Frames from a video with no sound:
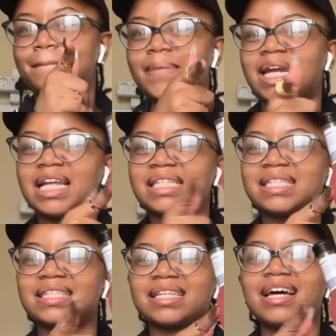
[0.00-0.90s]

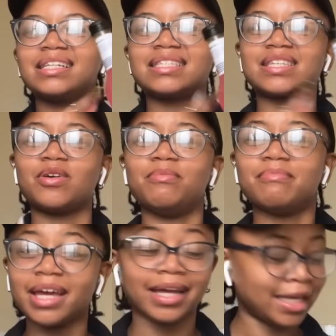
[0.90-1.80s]
Listen to
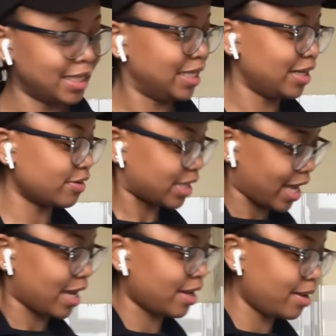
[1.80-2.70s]
me,
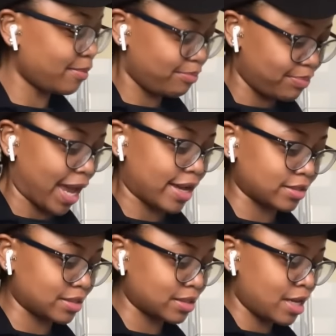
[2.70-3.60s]
okay?
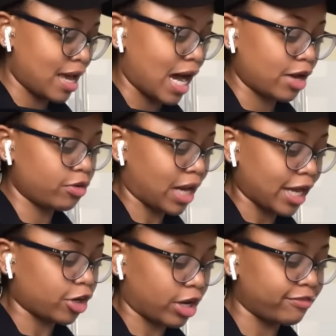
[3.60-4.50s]
Bangs. I don't
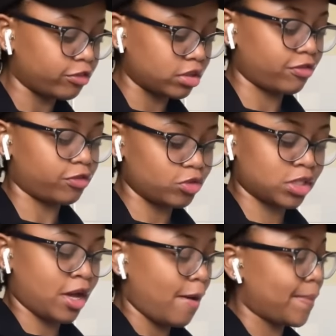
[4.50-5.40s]
like grapefruit, the fruit,
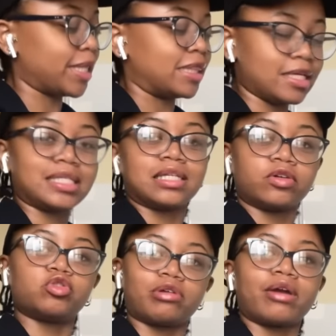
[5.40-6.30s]
but this
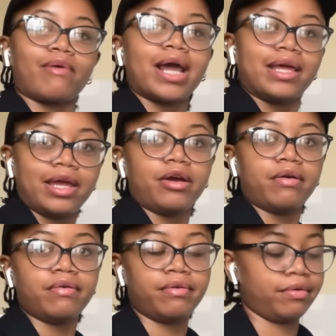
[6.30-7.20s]
little drink right here,
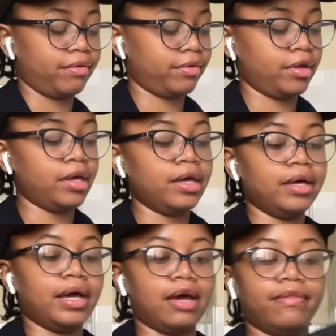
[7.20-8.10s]

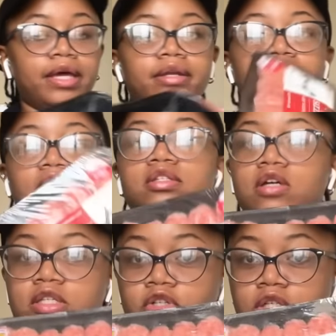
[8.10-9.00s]
and then the
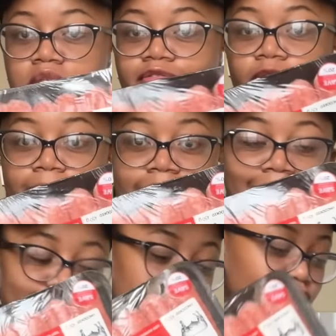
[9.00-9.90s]
sausages for my cabbage